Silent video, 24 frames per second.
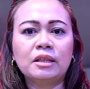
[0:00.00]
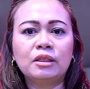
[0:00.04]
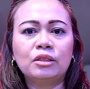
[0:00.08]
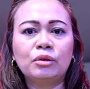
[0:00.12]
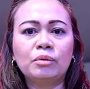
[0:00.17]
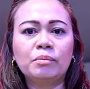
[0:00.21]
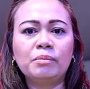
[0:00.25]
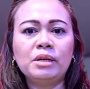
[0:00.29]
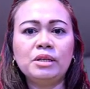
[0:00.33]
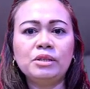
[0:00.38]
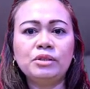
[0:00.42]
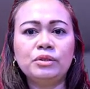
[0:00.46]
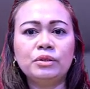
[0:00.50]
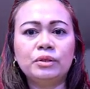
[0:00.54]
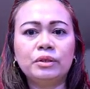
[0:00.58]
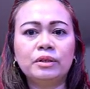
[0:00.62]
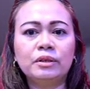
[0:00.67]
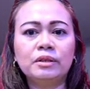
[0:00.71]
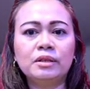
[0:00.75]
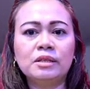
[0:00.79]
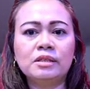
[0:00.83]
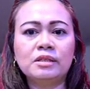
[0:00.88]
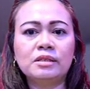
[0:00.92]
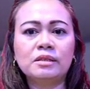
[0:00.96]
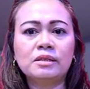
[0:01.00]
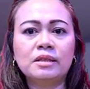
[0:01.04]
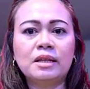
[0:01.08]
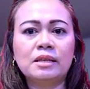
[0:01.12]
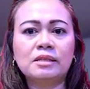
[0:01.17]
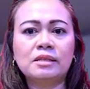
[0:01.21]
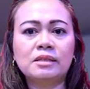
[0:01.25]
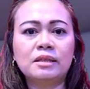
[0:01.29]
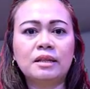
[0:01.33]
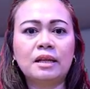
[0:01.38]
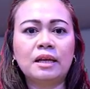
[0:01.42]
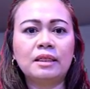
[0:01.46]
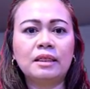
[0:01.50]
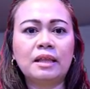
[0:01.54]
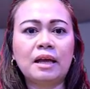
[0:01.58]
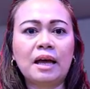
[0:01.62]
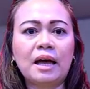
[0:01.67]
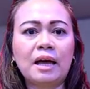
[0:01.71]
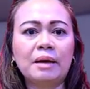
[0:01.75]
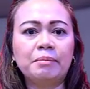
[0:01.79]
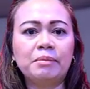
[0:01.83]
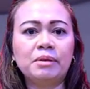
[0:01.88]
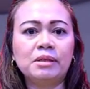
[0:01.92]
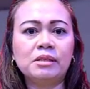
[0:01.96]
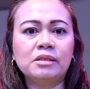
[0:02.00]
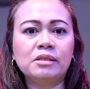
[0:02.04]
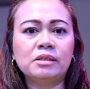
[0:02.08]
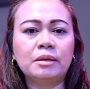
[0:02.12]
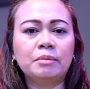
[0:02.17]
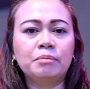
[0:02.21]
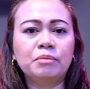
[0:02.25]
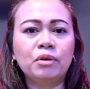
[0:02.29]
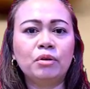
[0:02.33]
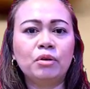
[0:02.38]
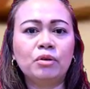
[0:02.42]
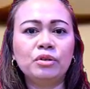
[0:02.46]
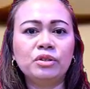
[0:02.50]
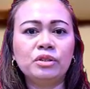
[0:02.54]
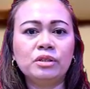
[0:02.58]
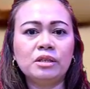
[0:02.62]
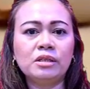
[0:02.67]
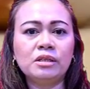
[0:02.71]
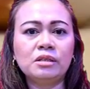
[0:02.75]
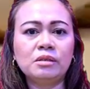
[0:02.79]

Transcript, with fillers: to make sure this does not happen, some coaches